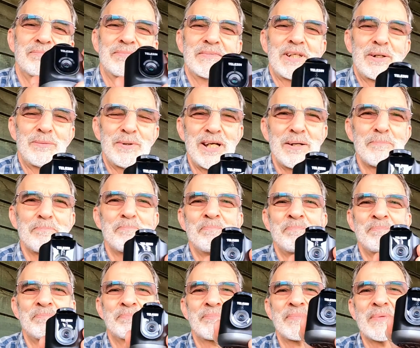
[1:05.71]
that way up.
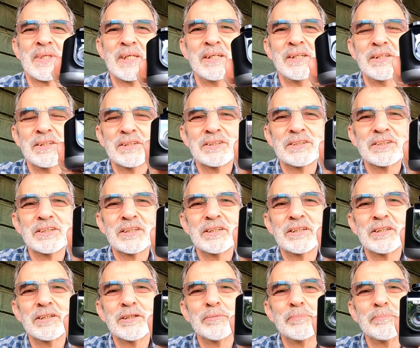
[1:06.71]

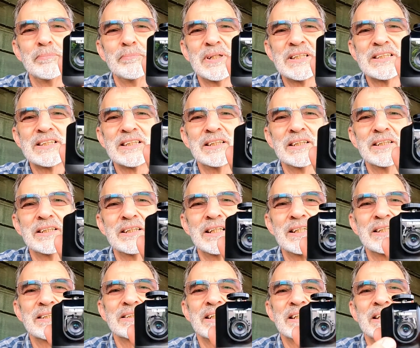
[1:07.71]
So basically it
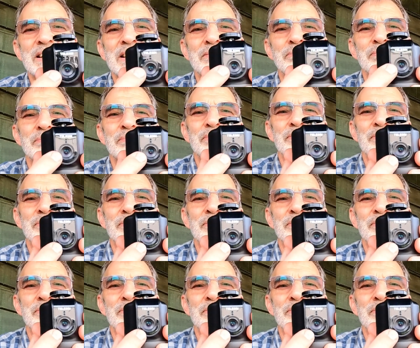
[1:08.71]
has a